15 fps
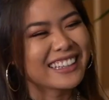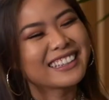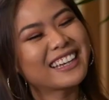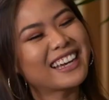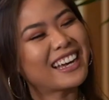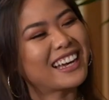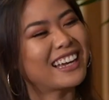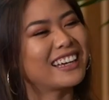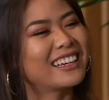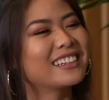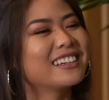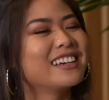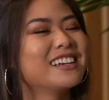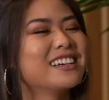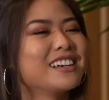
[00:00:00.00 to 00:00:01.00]
Yeah.
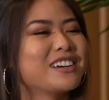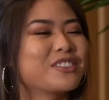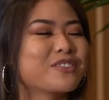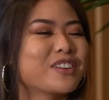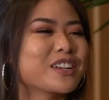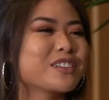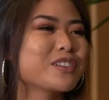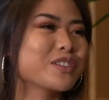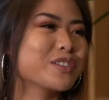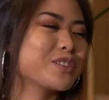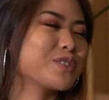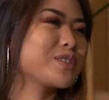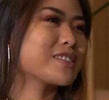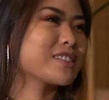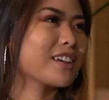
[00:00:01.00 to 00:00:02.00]
And when you're
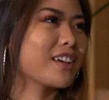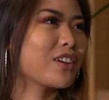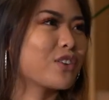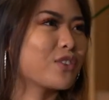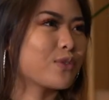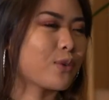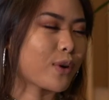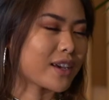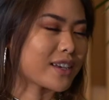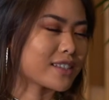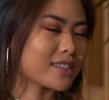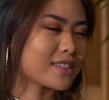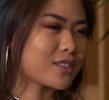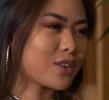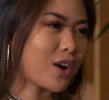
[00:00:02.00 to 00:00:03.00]
using your
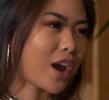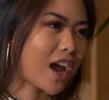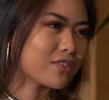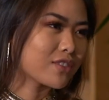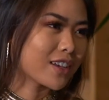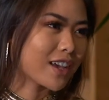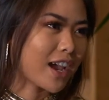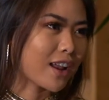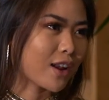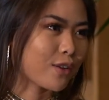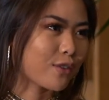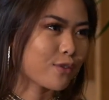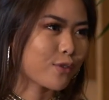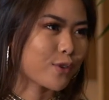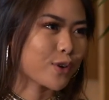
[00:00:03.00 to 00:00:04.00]
voice and you're
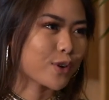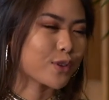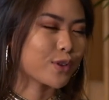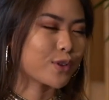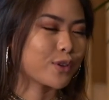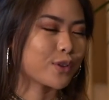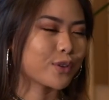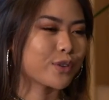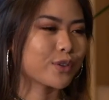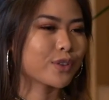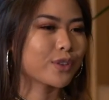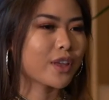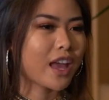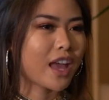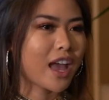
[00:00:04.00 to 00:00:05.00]
advocating for the youth,
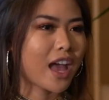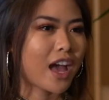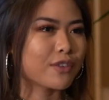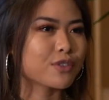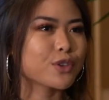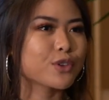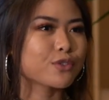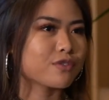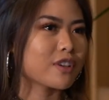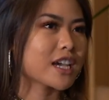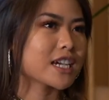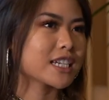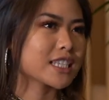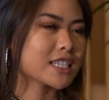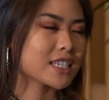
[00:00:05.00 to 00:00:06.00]
have you
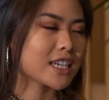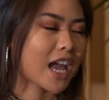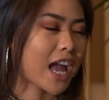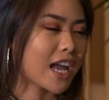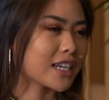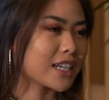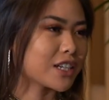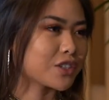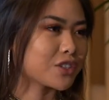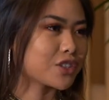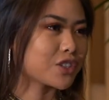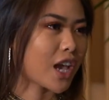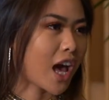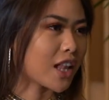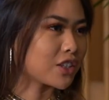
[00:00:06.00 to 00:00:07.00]
faced any
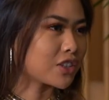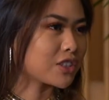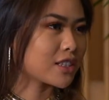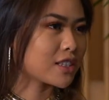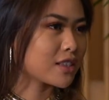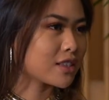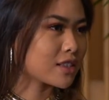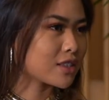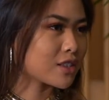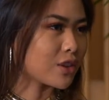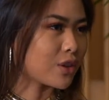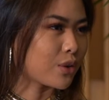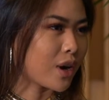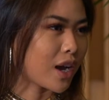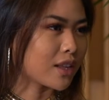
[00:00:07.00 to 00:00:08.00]
challenges
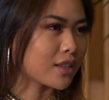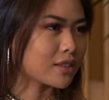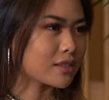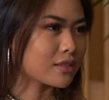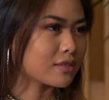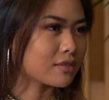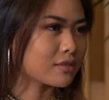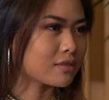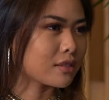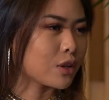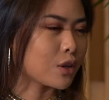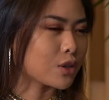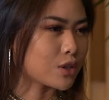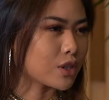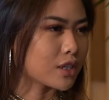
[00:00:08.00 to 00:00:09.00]
throughout
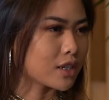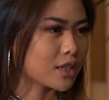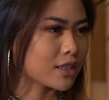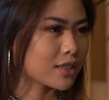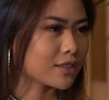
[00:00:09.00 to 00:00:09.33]
your journey?